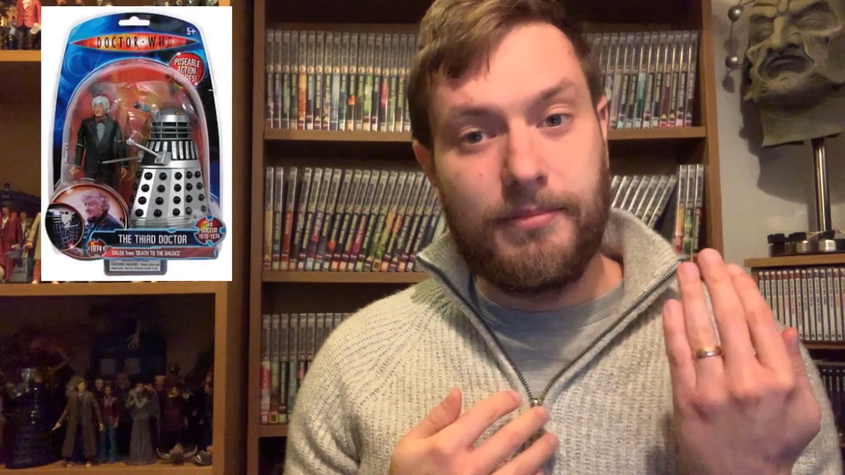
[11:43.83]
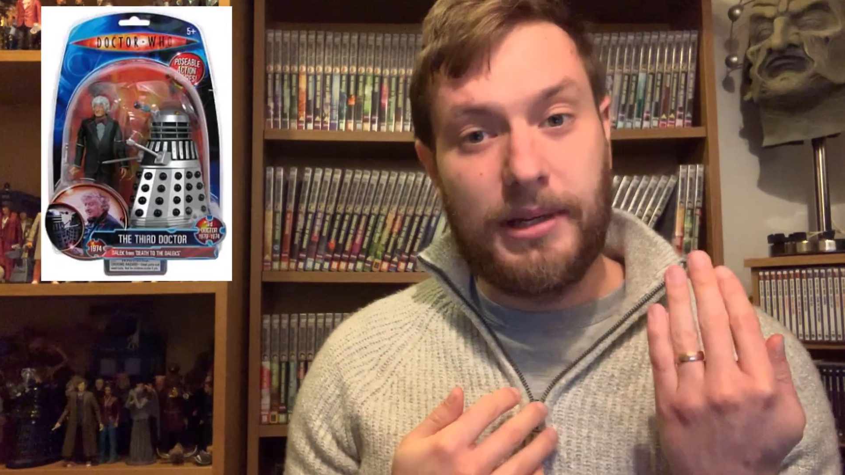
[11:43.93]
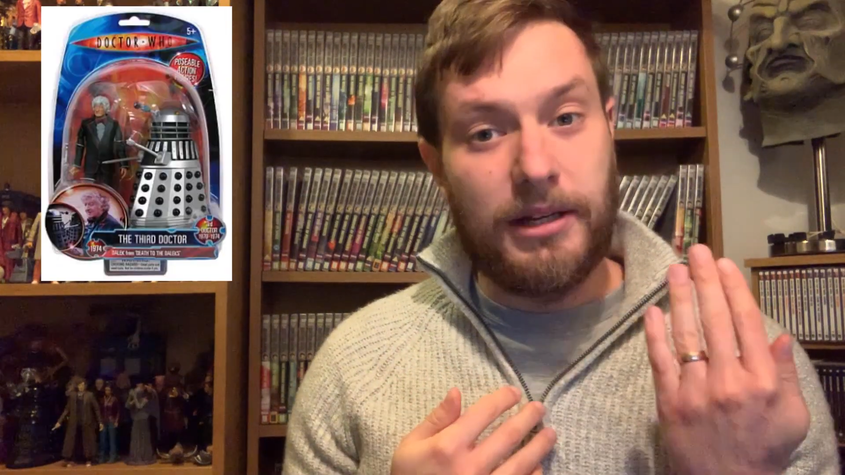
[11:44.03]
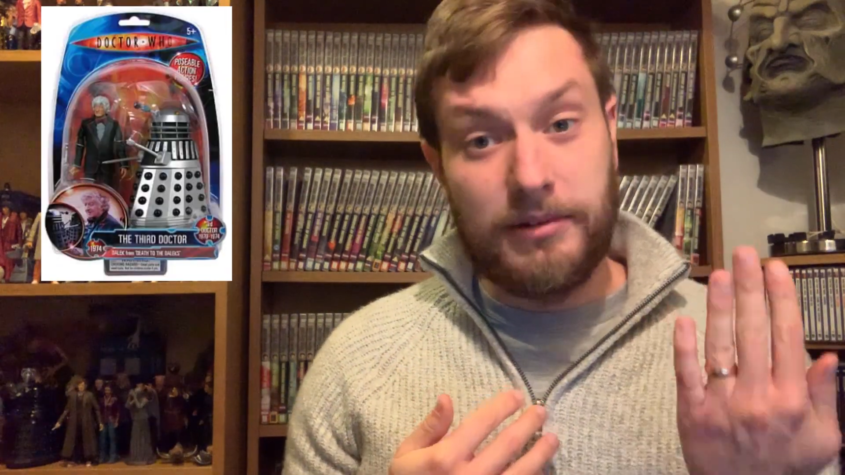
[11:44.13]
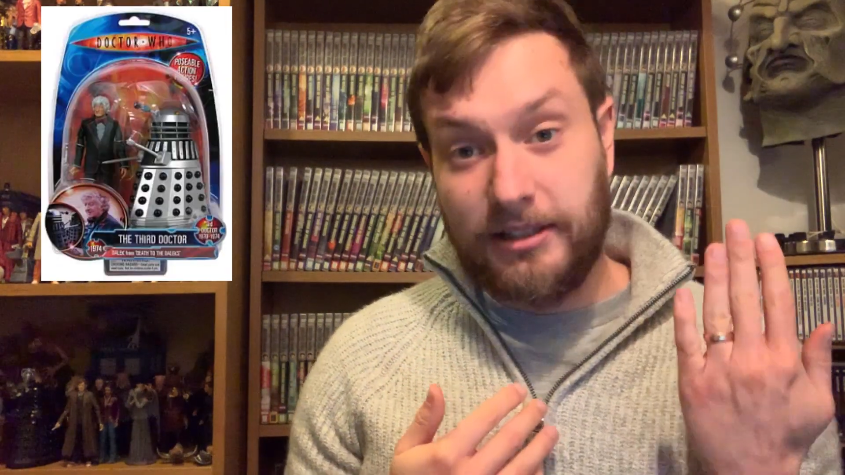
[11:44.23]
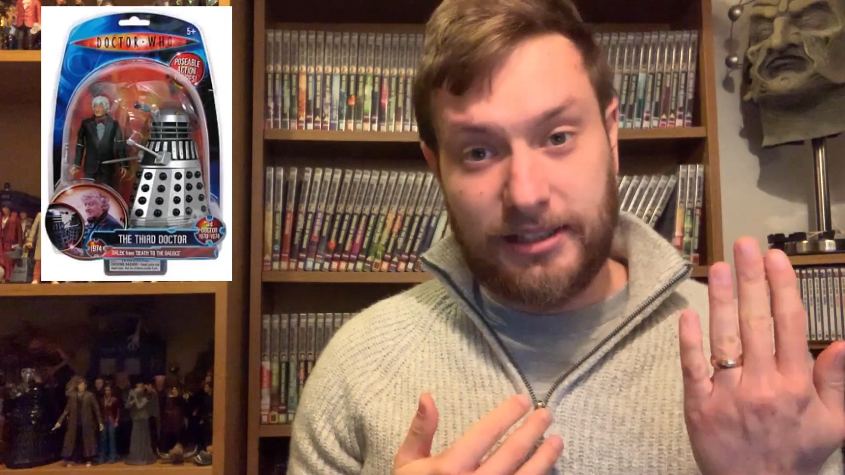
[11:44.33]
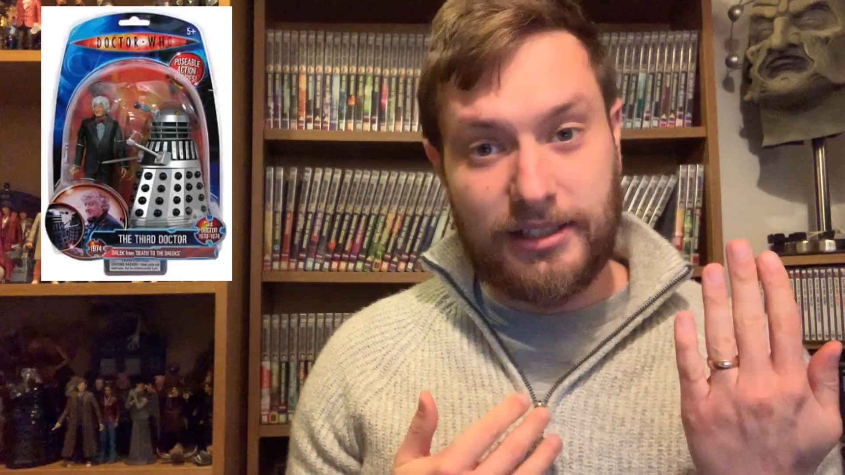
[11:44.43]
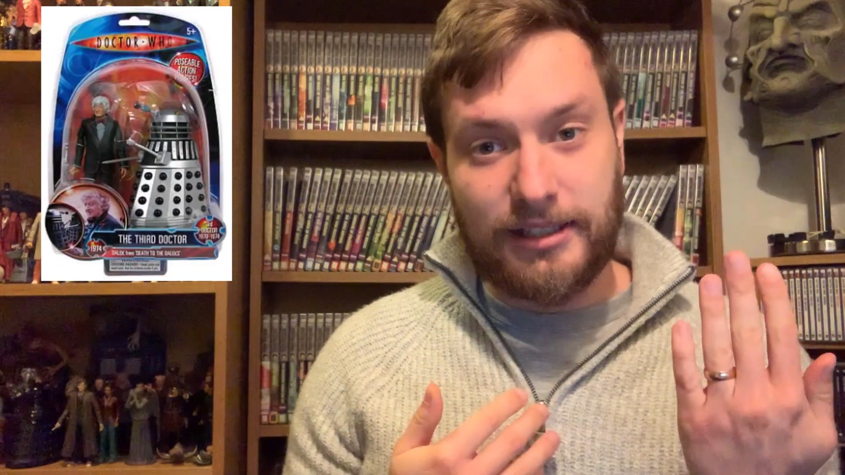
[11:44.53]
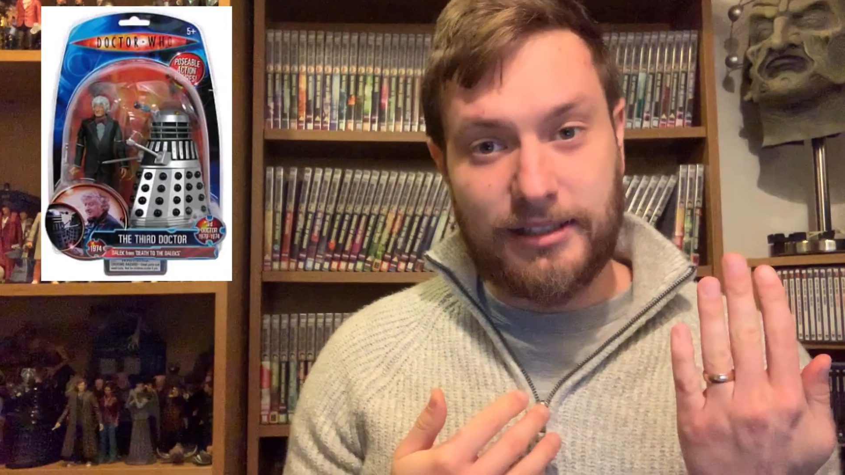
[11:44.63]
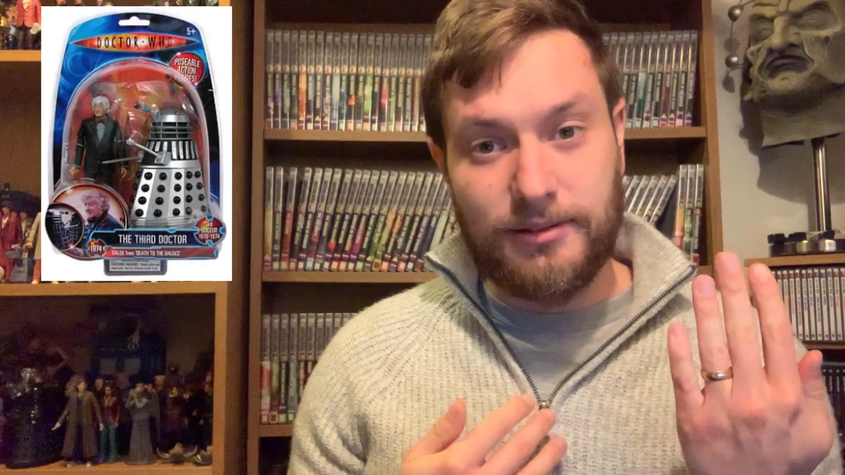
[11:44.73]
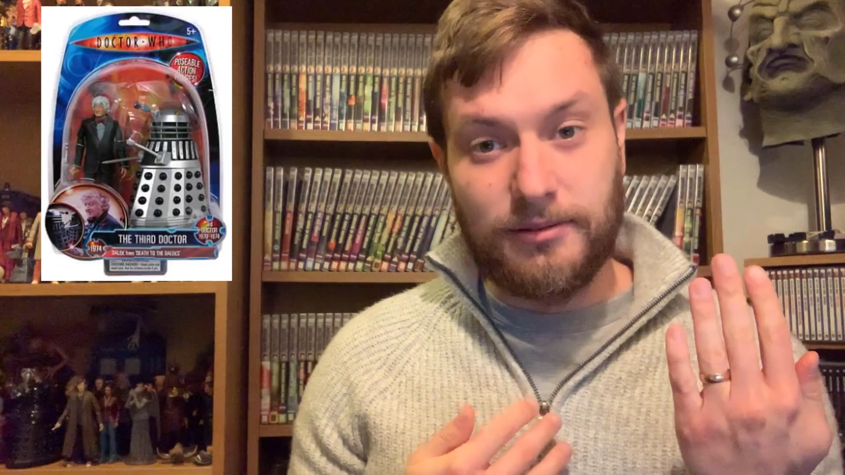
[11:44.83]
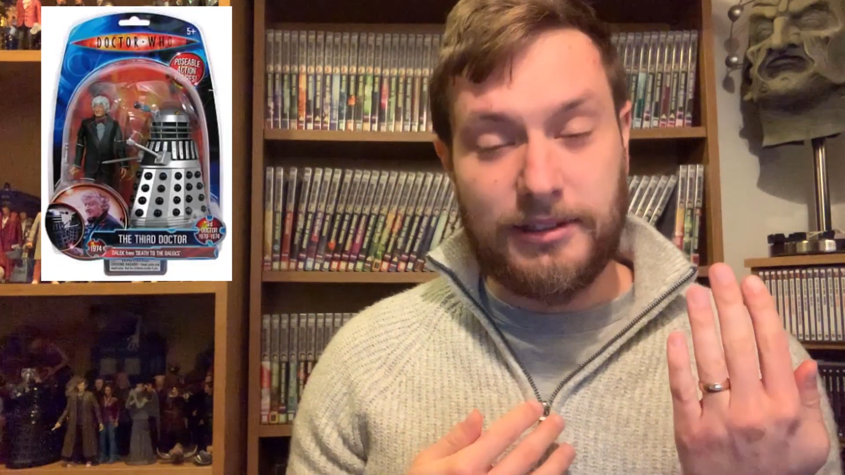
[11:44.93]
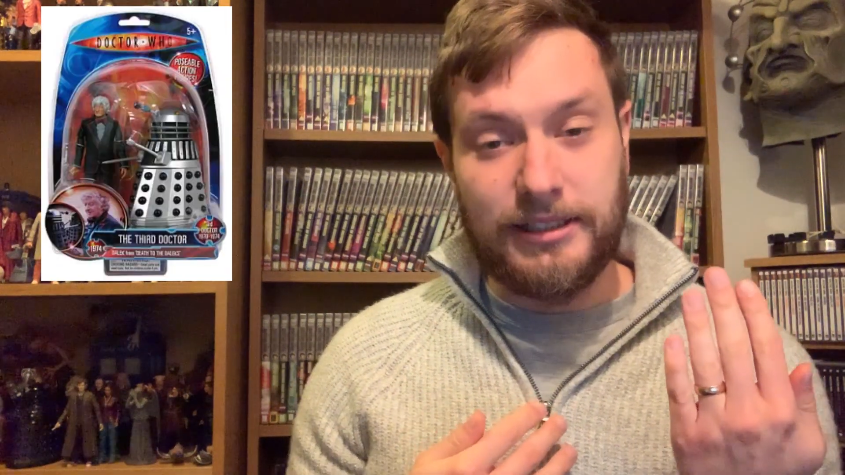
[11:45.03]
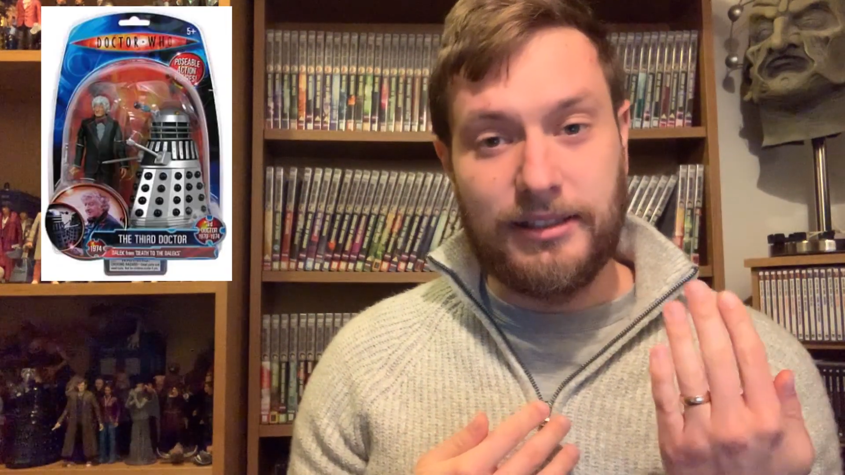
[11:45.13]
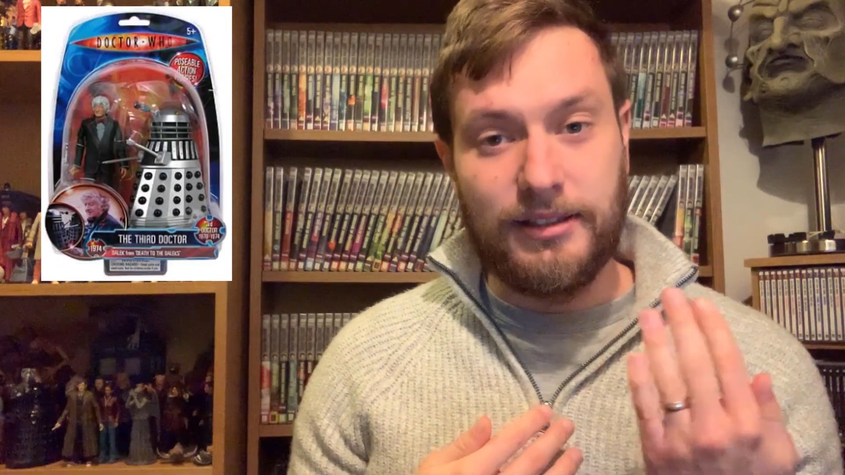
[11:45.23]
Pertwee singing that
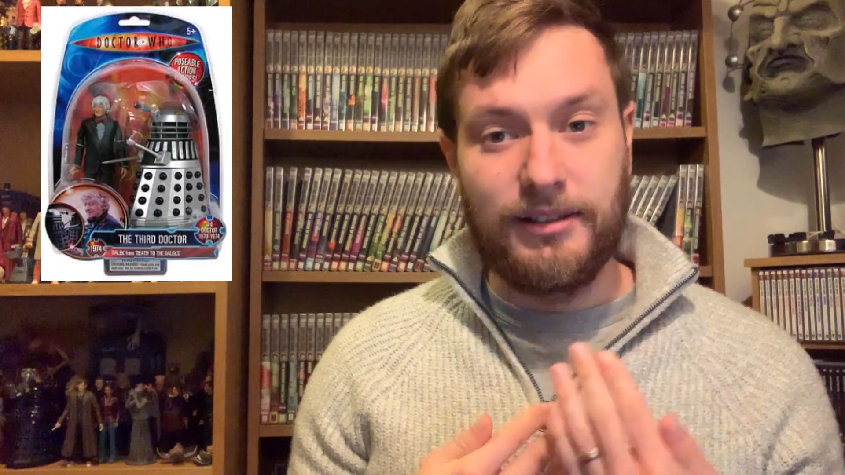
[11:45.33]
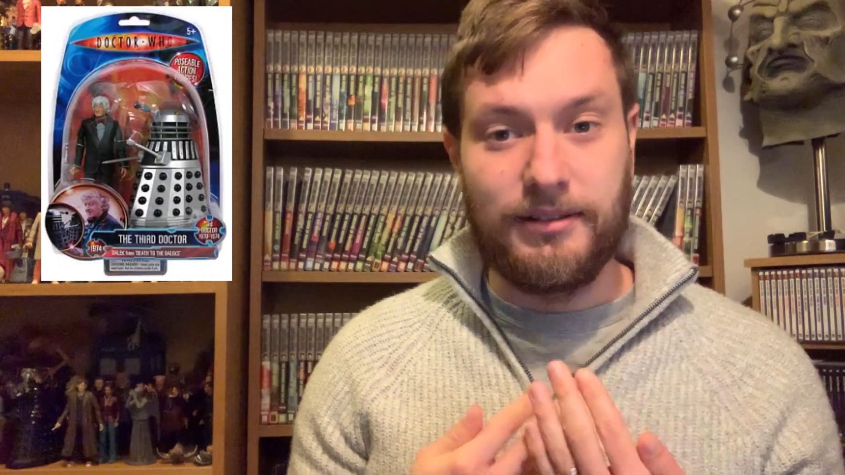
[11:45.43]
story and